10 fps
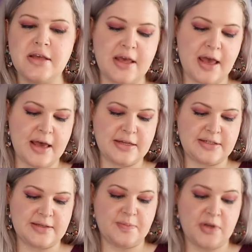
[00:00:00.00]

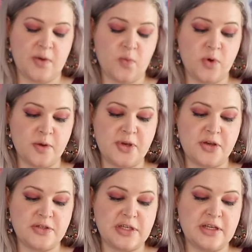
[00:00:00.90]
yet, but will be
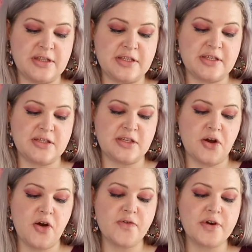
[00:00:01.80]
using it. This is an
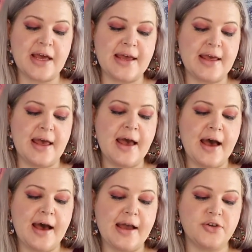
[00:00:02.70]
overnight
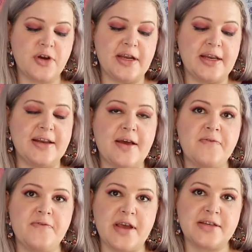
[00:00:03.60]
hydrating
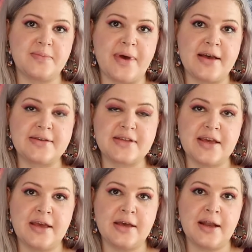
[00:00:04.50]
face mask,
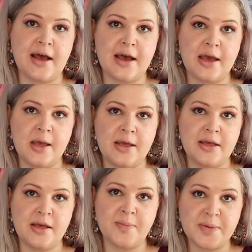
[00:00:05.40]
and
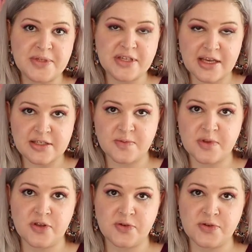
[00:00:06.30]
I am obsessed
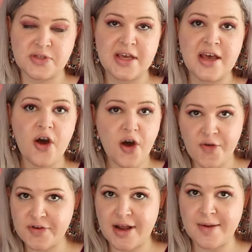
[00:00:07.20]
with those
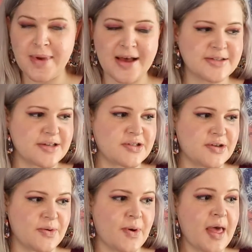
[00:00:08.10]
overnight masks,
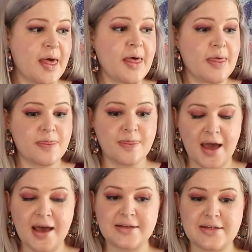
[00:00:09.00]
so
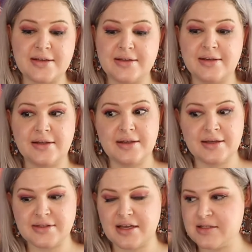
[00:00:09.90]
that
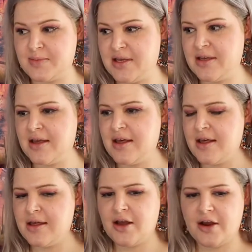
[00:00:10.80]
excites me.
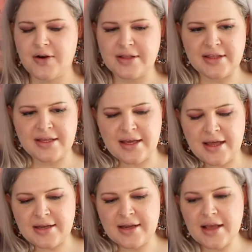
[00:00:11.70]
Alright, the
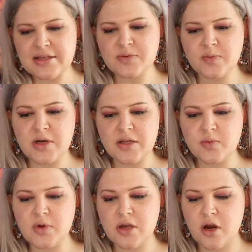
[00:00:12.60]
next
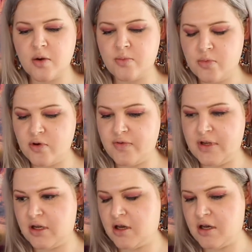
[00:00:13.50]
one we are
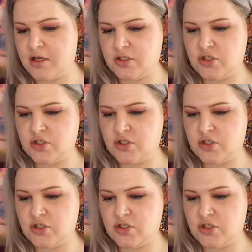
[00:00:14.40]
moving on